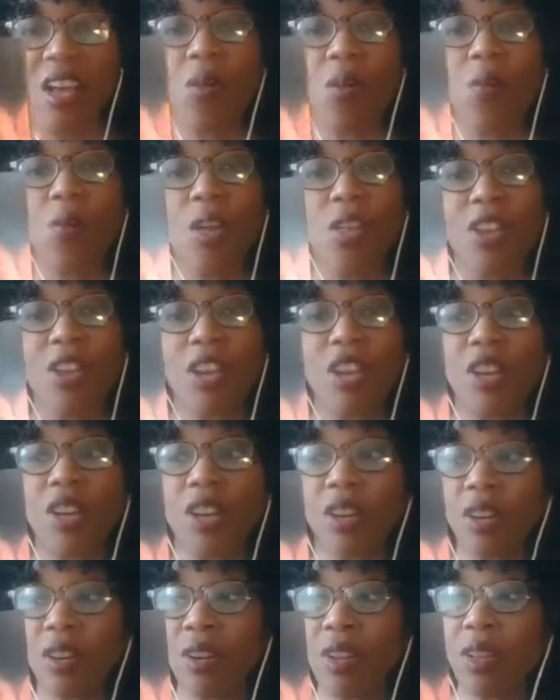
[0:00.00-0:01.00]
Well, the
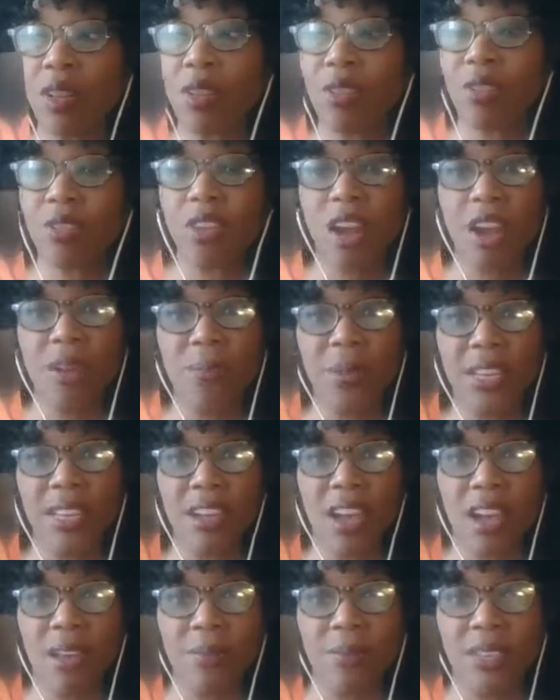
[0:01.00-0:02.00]
curls are
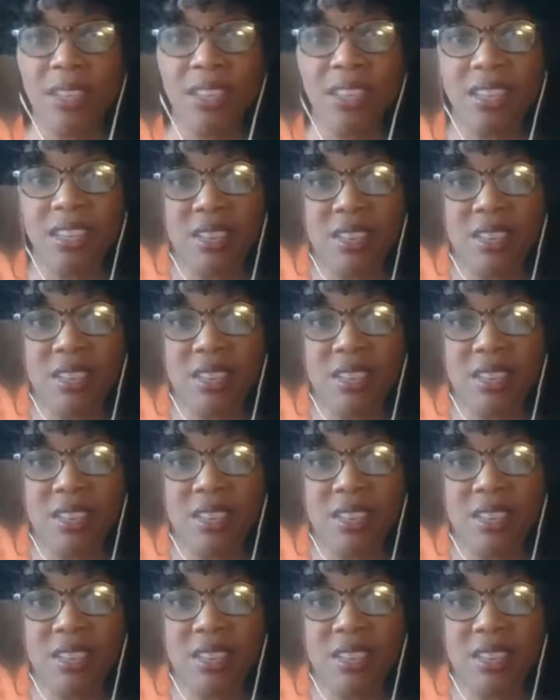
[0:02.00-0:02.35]
becoming